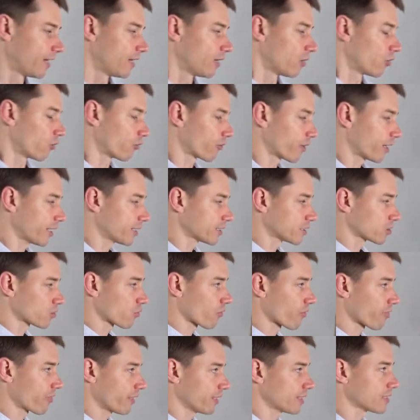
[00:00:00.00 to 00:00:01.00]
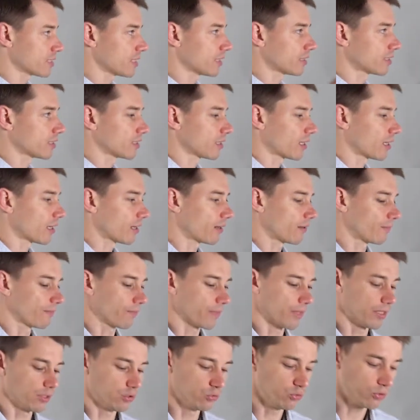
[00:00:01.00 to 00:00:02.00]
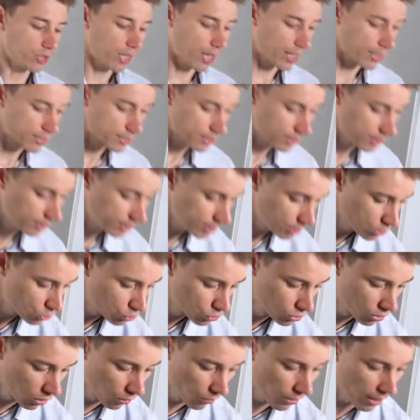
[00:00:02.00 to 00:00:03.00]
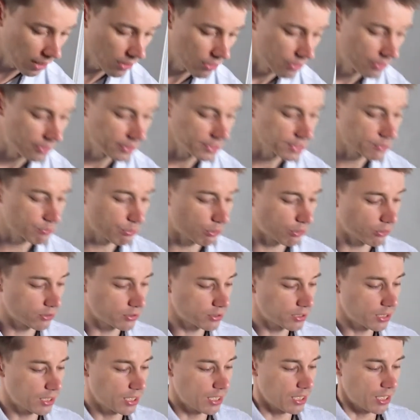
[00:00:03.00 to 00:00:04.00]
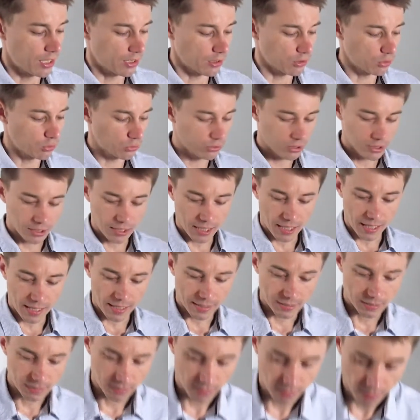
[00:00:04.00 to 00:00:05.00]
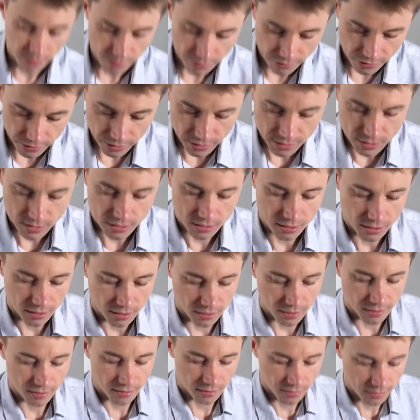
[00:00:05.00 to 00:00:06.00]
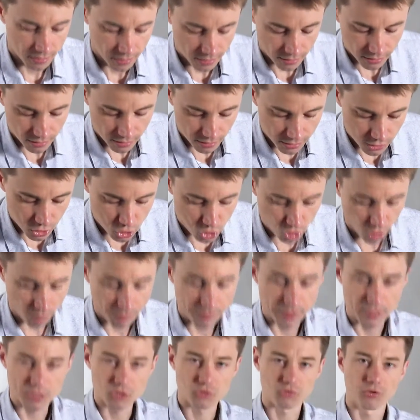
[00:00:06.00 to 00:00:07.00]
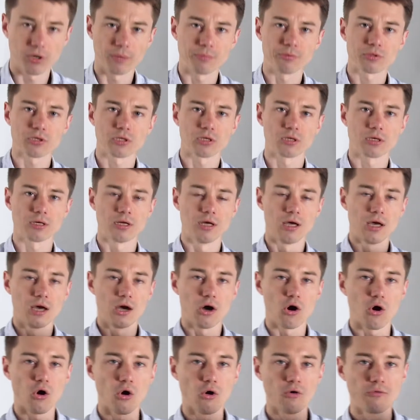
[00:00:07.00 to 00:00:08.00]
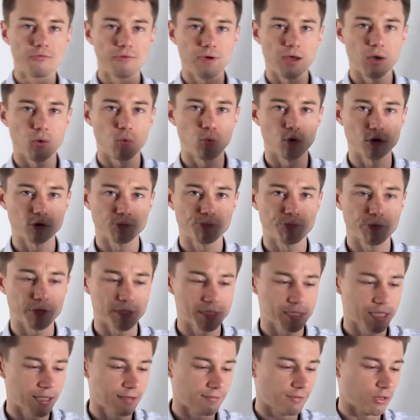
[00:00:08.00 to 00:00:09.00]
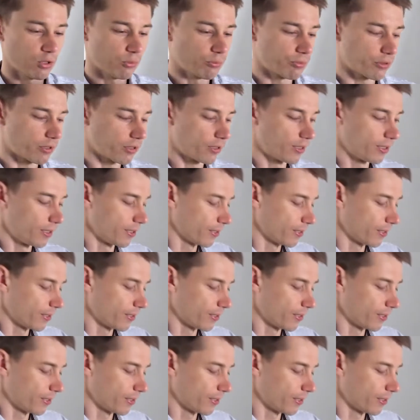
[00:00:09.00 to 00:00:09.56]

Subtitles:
All right, so that's it. You guys need to know at this point, looking at this job description of a WordPress developer.